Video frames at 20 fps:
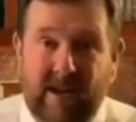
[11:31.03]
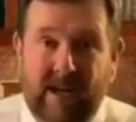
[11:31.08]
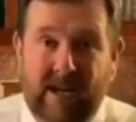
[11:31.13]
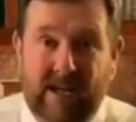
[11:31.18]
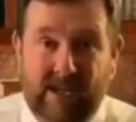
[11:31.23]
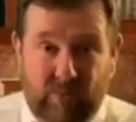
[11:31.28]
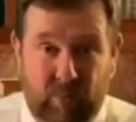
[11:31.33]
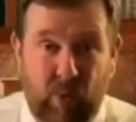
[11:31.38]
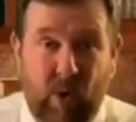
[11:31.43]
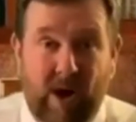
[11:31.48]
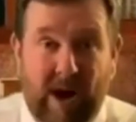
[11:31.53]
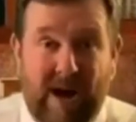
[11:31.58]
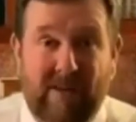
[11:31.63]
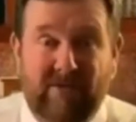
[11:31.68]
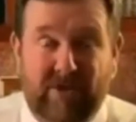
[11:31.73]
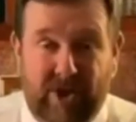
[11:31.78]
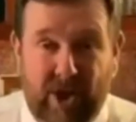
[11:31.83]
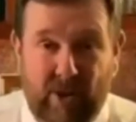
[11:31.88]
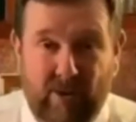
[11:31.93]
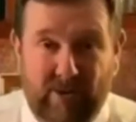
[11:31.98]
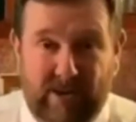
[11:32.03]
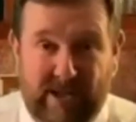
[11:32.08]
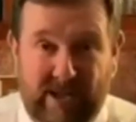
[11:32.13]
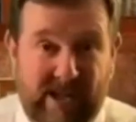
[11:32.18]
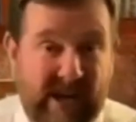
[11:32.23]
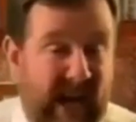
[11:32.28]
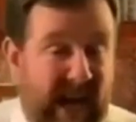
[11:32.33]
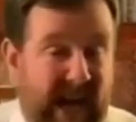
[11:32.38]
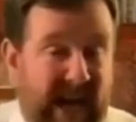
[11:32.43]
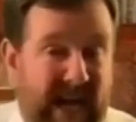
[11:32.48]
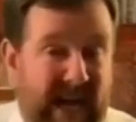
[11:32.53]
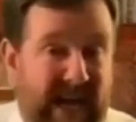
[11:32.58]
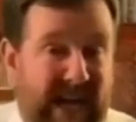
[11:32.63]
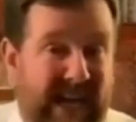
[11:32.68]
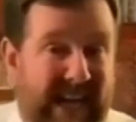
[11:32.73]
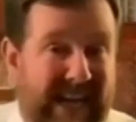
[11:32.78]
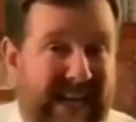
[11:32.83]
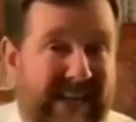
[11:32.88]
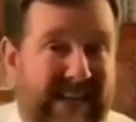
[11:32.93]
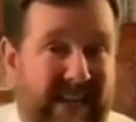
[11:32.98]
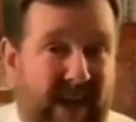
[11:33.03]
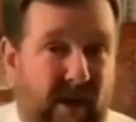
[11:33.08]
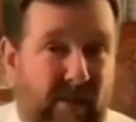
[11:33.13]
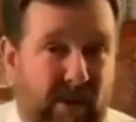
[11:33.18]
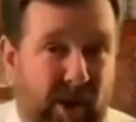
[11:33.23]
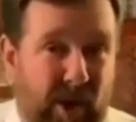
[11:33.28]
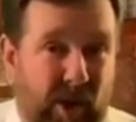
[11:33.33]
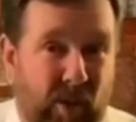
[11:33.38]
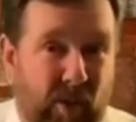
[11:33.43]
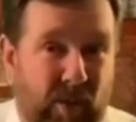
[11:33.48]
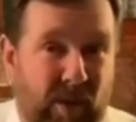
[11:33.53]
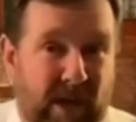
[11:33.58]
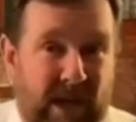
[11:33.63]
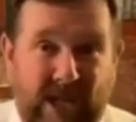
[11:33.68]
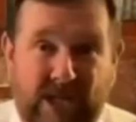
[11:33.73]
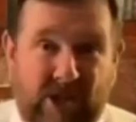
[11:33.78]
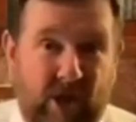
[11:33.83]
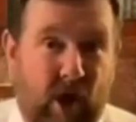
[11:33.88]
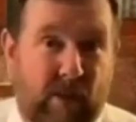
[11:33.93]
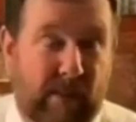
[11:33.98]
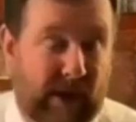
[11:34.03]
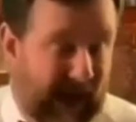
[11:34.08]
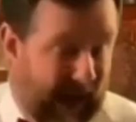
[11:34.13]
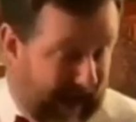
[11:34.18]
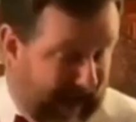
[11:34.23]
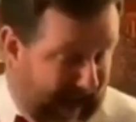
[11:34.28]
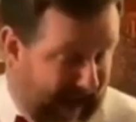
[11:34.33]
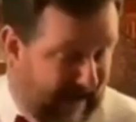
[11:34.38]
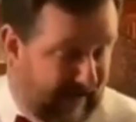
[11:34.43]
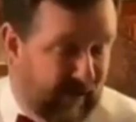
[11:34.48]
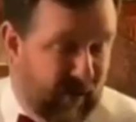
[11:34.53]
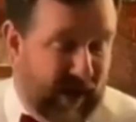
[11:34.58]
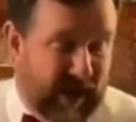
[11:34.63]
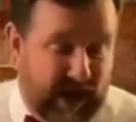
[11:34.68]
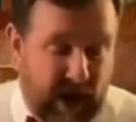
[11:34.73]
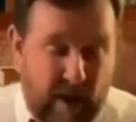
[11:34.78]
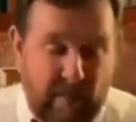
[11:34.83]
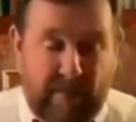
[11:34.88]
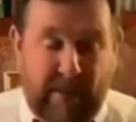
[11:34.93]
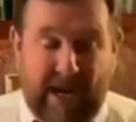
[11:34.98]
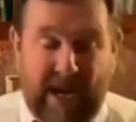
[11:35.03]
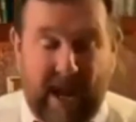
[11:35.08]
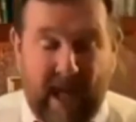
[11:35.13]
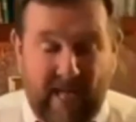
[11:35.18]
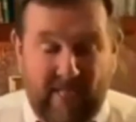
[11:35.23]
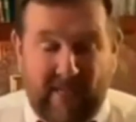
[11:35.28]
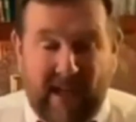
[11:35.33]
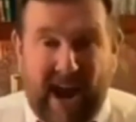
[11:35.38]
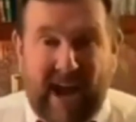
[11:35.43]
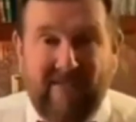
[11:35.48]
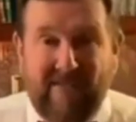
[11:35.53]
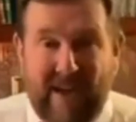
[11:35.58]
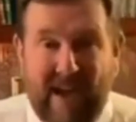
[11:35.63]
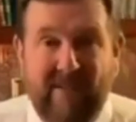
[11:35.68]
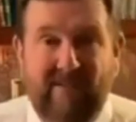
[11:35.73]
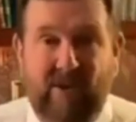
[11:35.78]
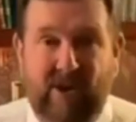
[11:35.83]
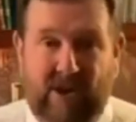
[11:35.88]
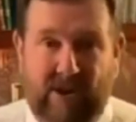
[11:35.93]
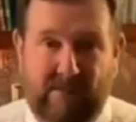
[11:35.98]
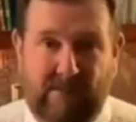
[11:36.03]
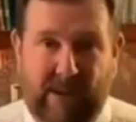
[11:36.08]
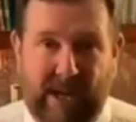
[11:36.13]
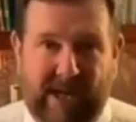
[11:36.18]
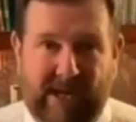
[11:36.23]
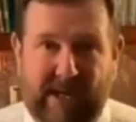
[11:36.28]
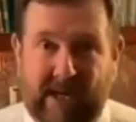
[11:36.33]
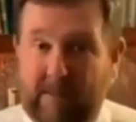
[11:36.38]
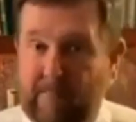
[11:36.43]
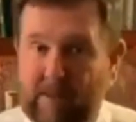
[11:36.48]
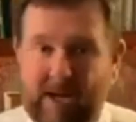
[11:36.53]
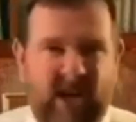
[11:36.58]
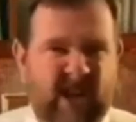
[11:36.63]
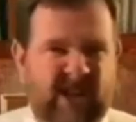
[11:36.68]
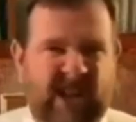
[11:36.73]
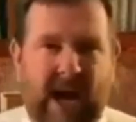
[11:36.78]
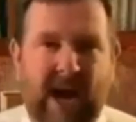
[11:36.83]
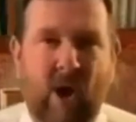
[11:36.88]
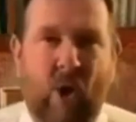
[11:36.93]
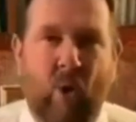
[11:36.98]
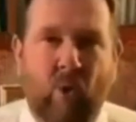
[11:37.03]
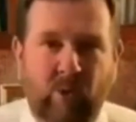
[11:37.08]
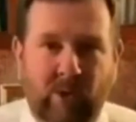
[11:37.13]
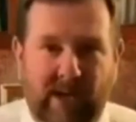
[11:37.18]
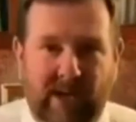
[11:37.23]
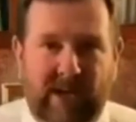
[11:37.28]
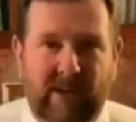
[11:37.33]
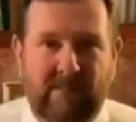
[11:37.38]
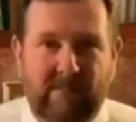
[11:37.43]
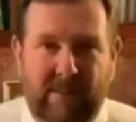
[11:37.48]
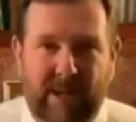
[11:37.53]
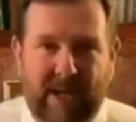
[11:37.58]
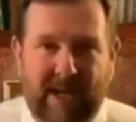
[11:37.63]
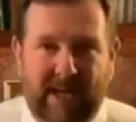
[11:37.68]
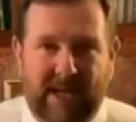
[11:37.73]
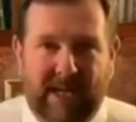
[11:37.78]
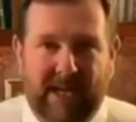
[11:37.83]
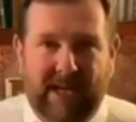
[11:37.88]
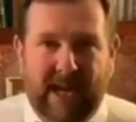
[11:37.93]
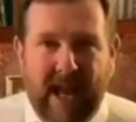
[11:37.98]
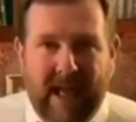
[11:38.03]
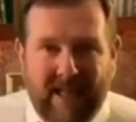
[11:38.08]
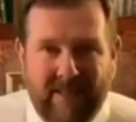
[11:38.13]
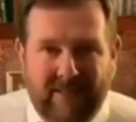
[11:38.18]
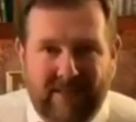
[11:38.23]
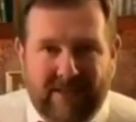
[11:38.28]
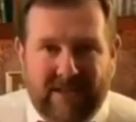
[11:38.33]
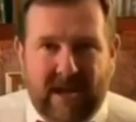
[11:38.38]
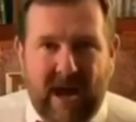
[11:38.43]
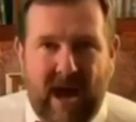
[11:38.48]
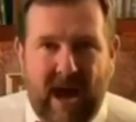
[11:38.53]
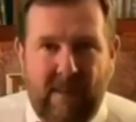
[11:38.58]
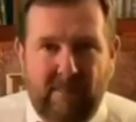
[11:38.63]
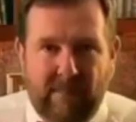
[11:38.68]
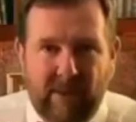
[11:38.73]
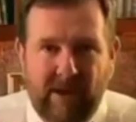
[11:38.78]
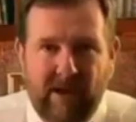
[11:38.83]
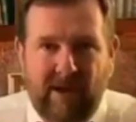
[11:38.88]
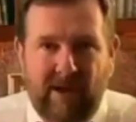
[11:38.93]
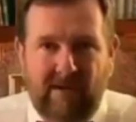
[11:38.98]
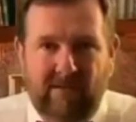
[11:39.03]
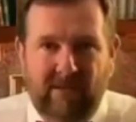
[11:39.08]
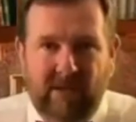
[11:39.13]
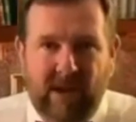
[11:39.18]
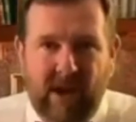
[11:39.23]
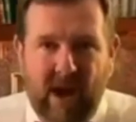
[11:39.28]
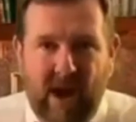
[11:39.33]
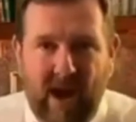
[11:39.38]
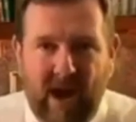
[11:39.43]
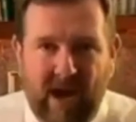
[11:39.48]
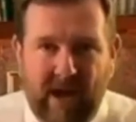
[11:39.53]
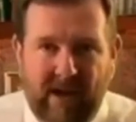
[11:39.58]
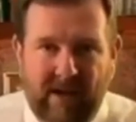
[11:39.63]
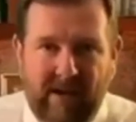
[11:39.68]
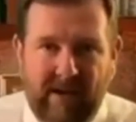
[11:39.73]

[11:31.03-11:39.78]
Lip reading: is where I've chosen. NEW is going to be like every company that I've ever competed in, because I only compete in the top of the line.